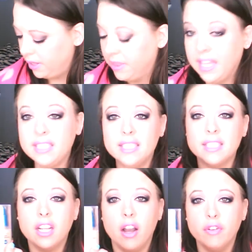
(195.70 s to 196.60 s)
This
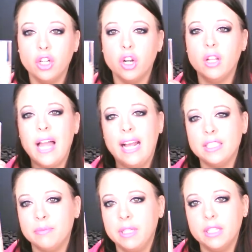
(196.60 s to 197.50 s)
CoverGirl
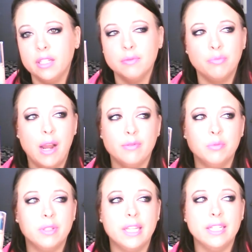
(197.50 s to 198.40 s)
lasts me
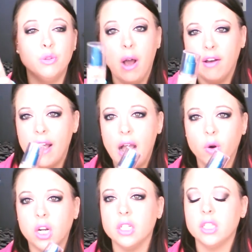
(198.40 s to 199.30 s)
probably 12
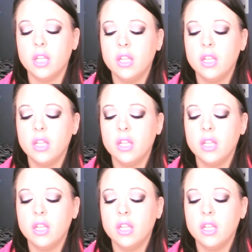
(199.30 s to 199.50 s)
hours,